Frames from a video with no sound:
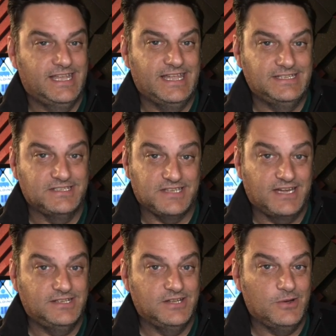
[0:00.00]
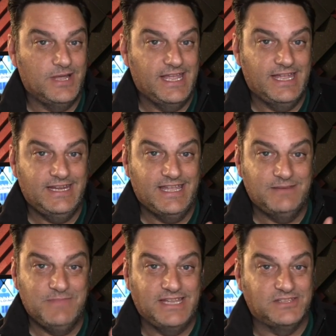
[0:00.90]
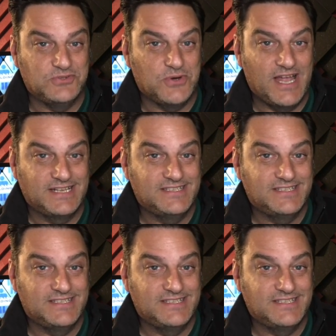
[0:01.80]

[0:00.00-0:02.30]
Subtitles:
and decided to go ahead and make the trek